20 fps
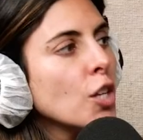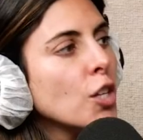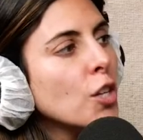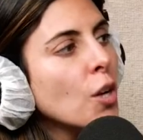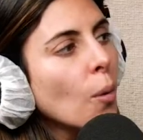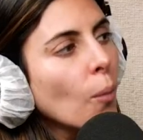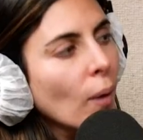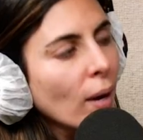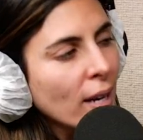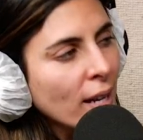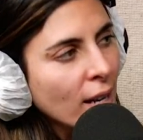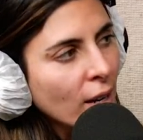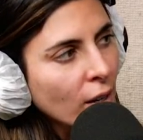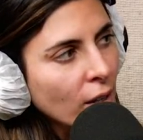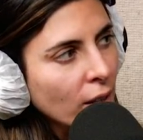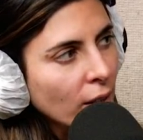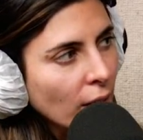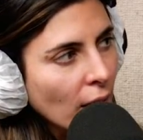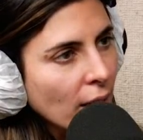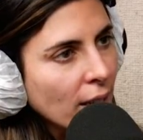You don't want to
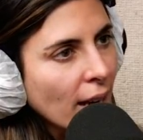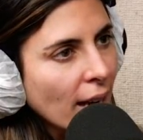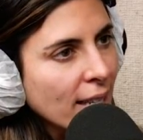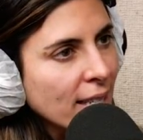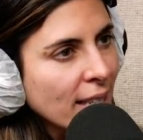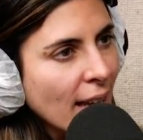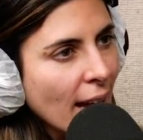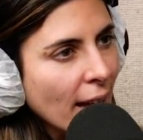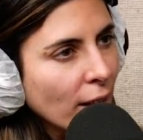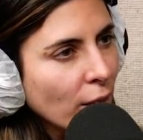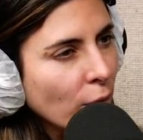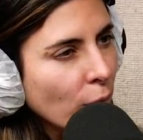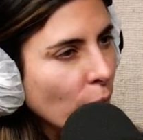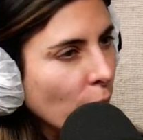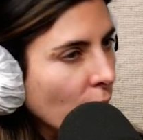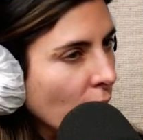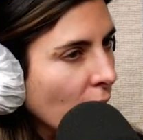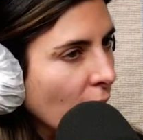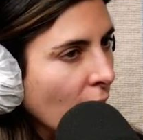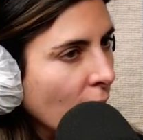hear a nice egg
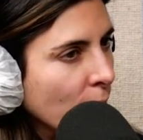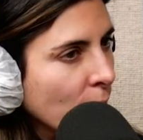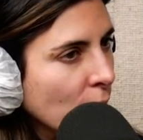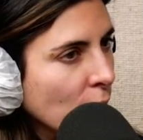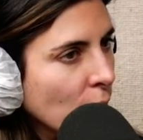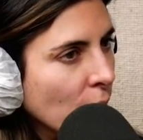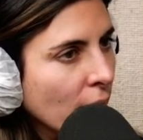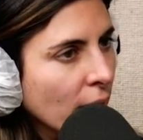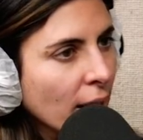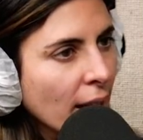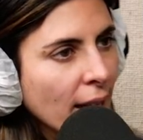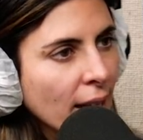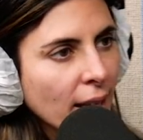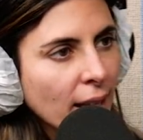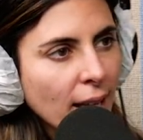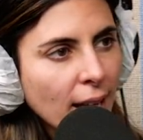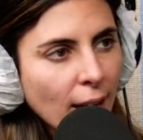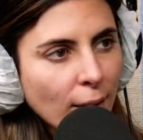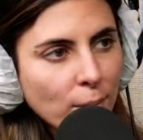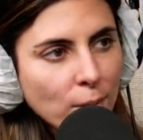thing I've been doing
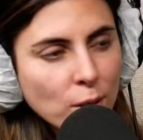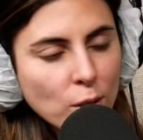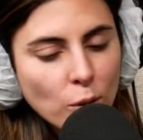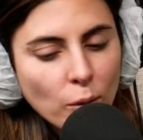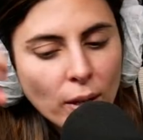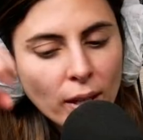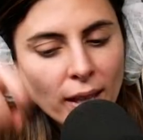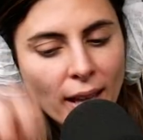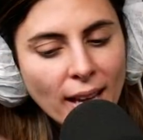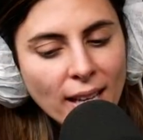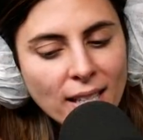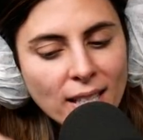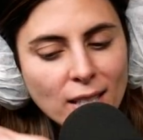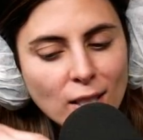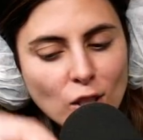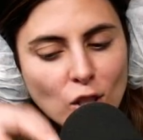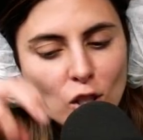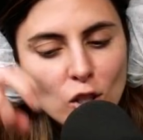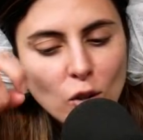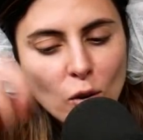lately? I've been doing like
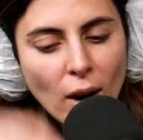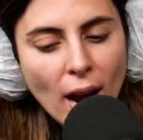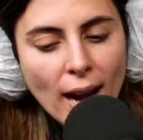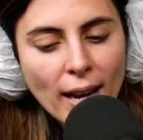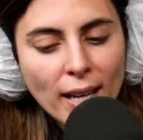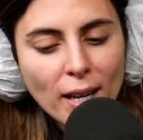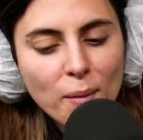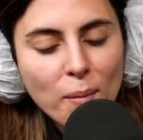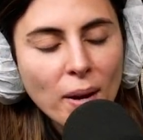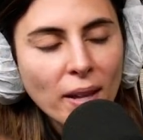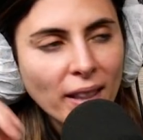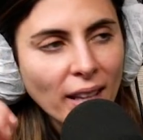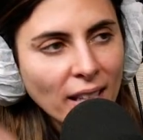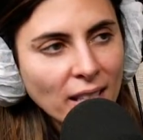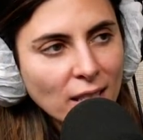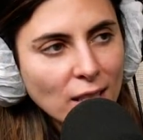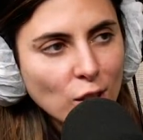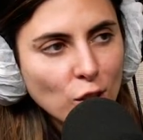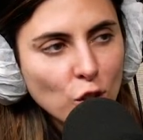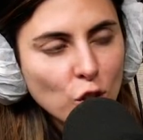just cracking them on like
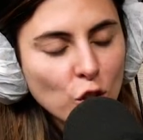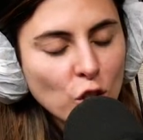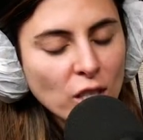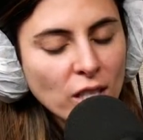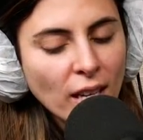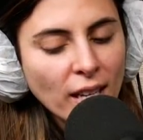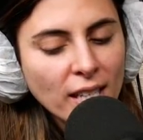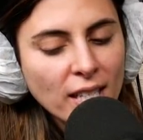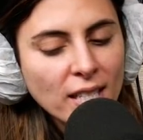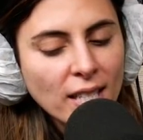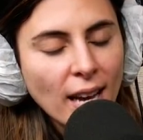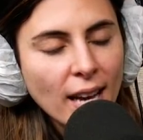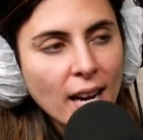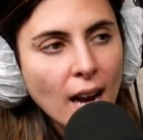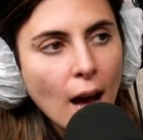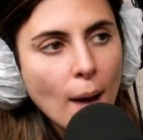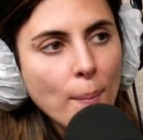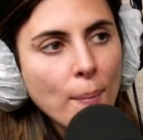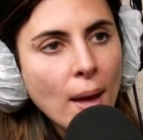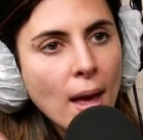do just sunny side
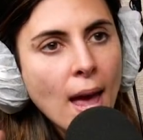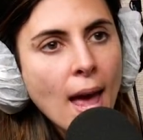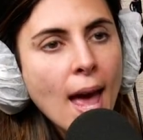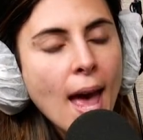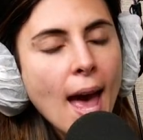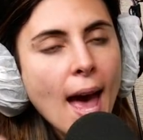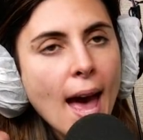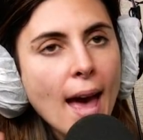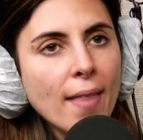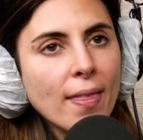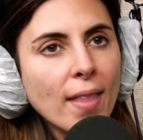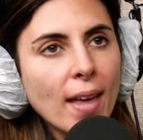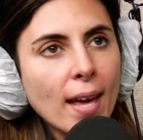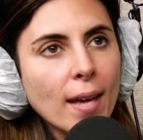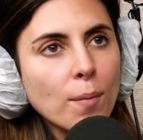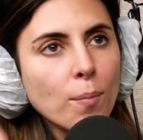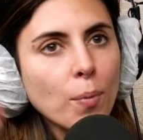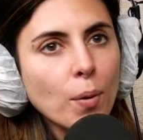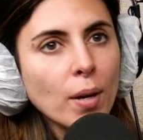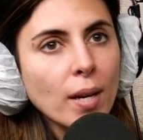up and
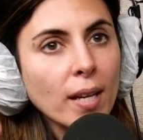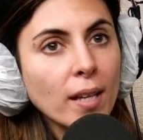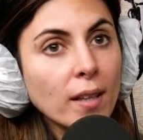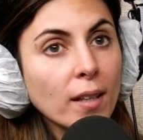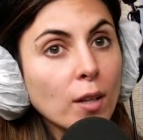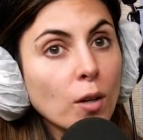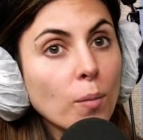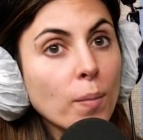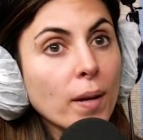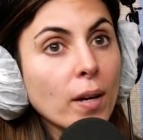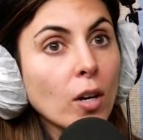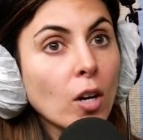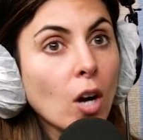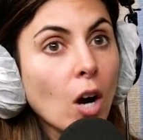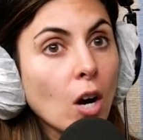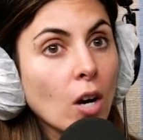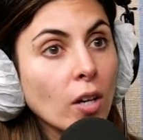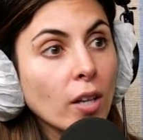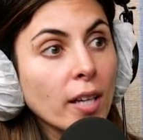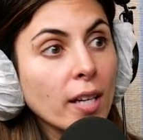then putting a little bit of
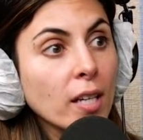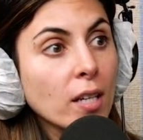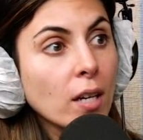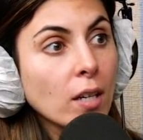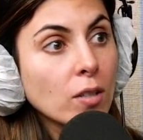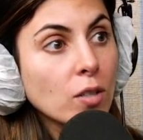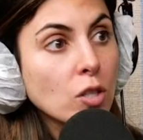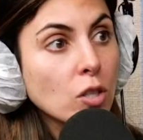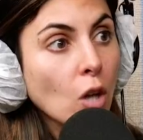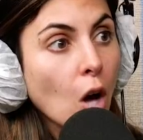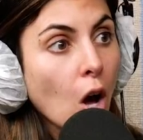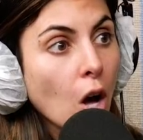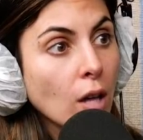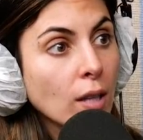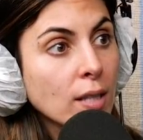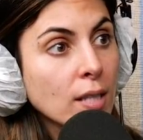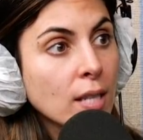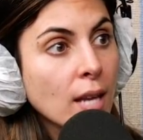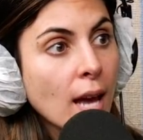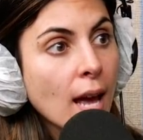garlic,
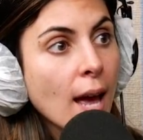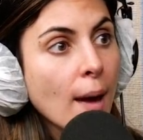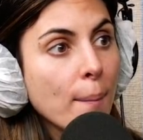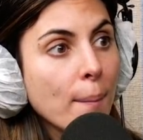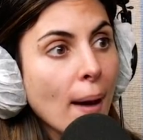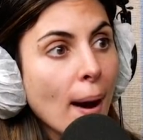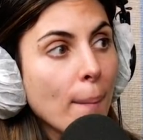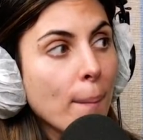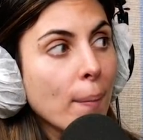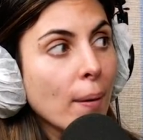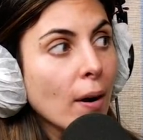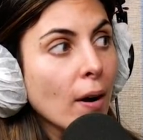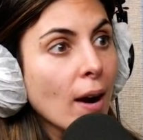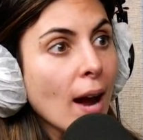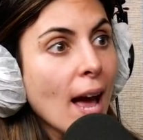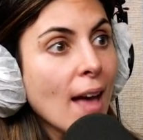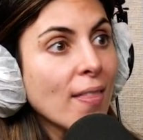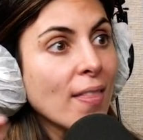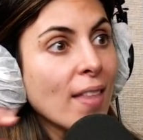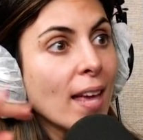salt, pepper,
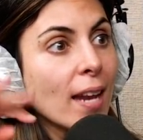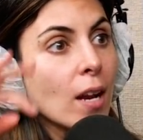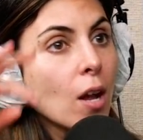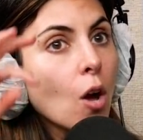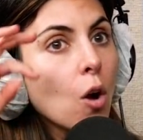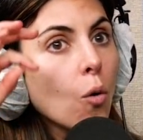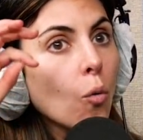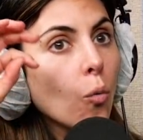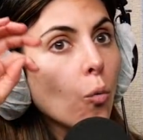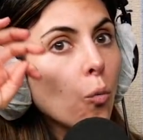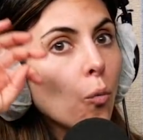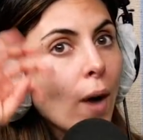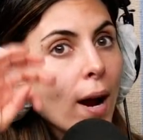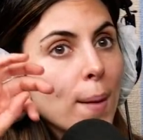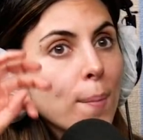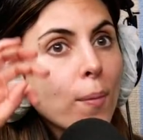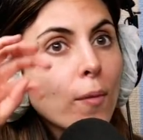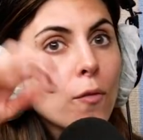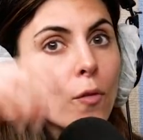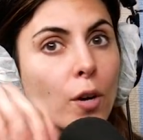and then
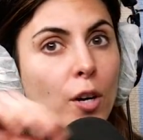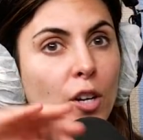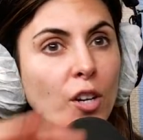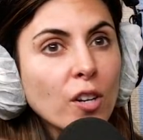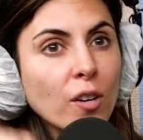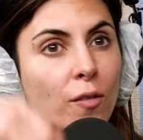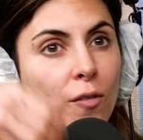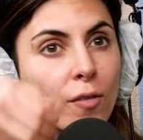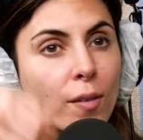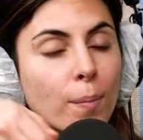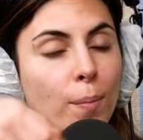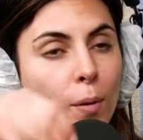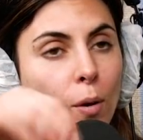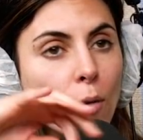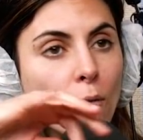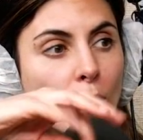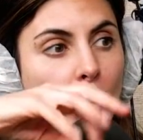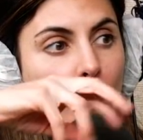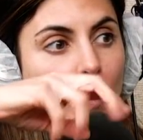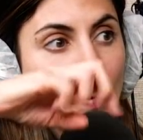right before you're going to flip it
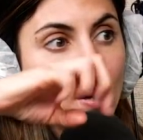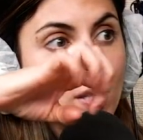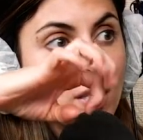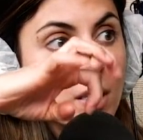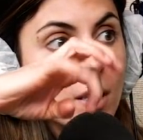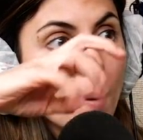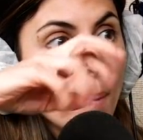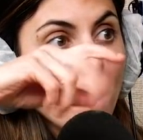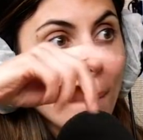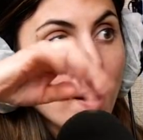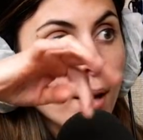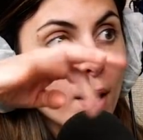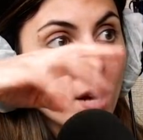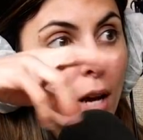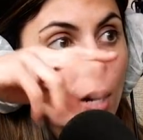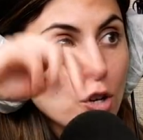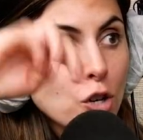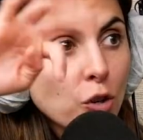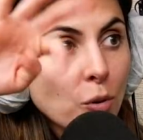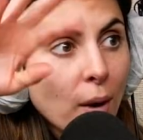over, put some
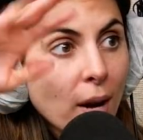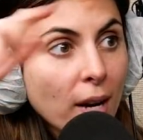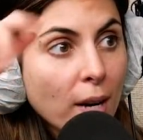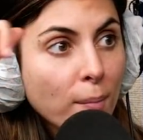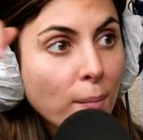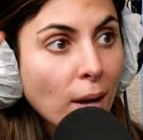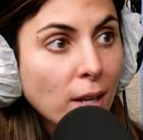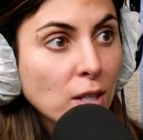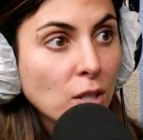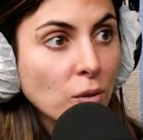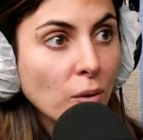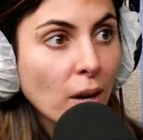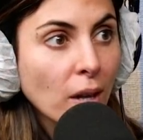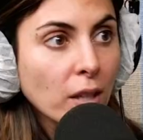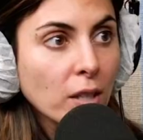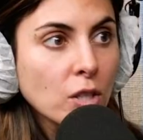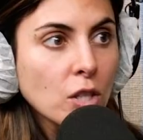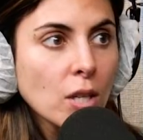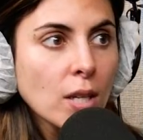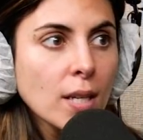shredded
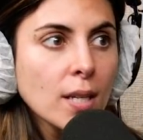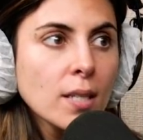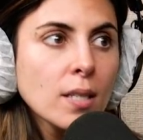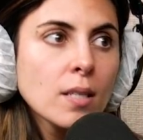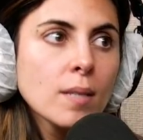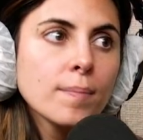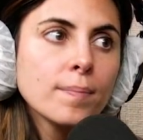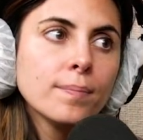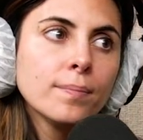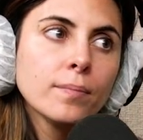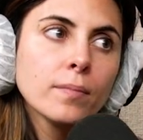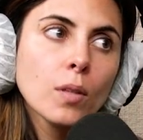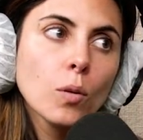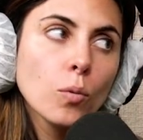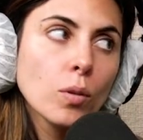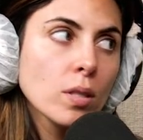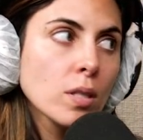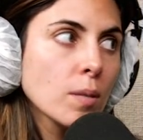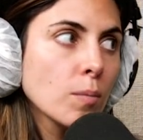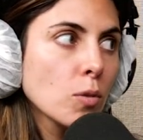mozzarella cheese
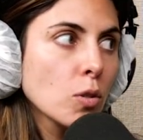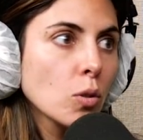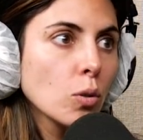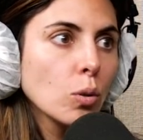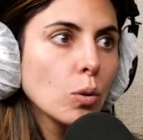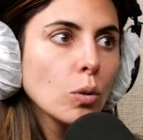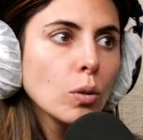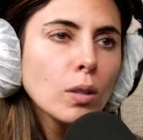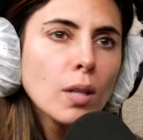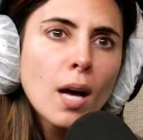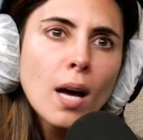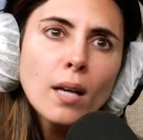with some Cholula.